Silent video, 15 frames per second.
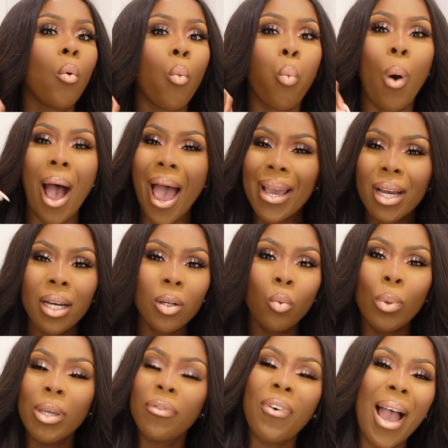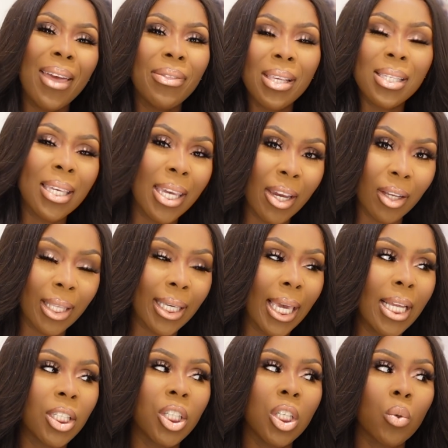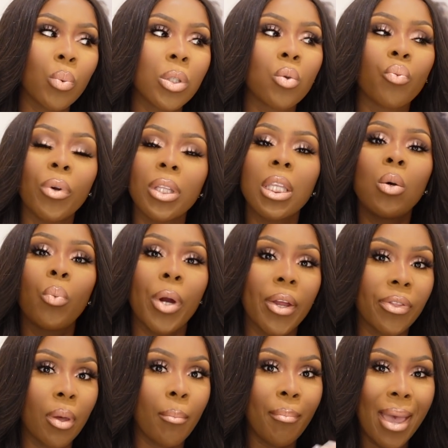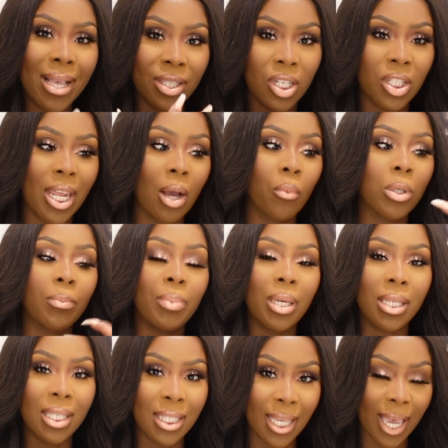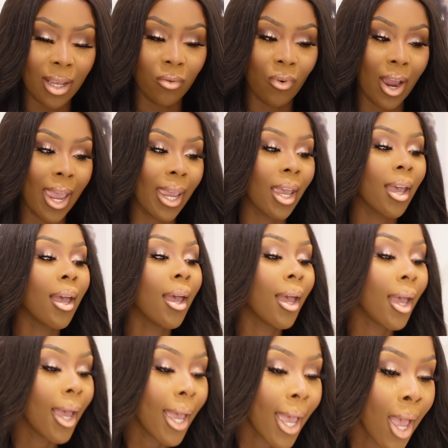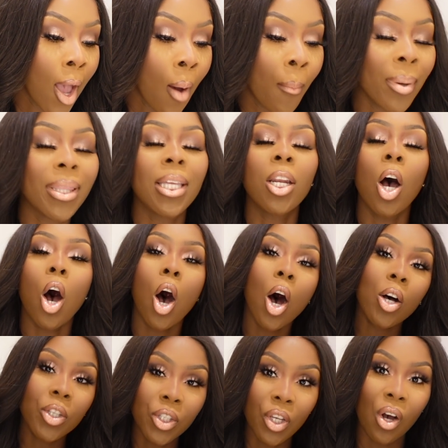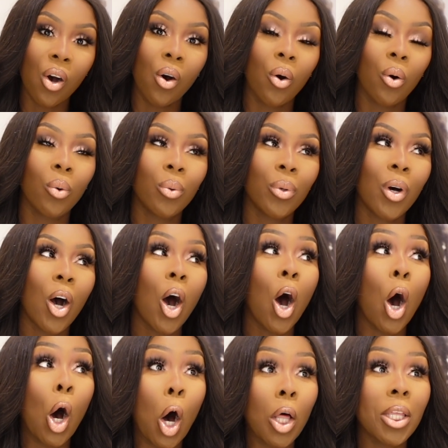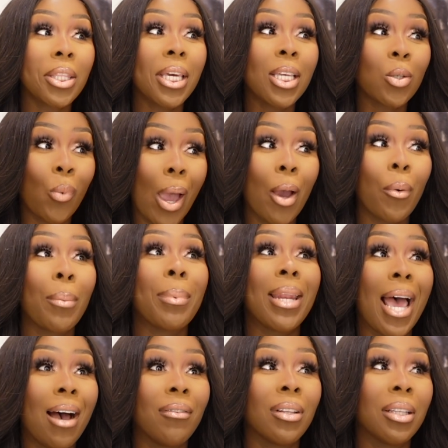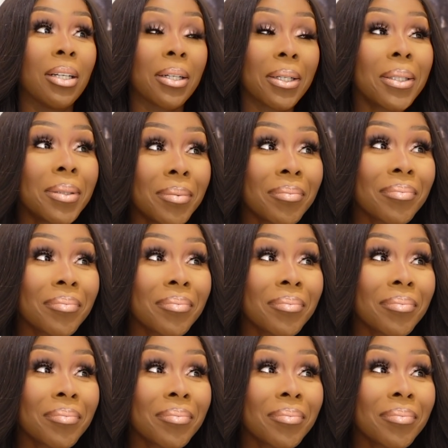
Why couldn't we find this here? Like, it just was really weird, the message that was being sent, right? But then also, all of these white women have a look.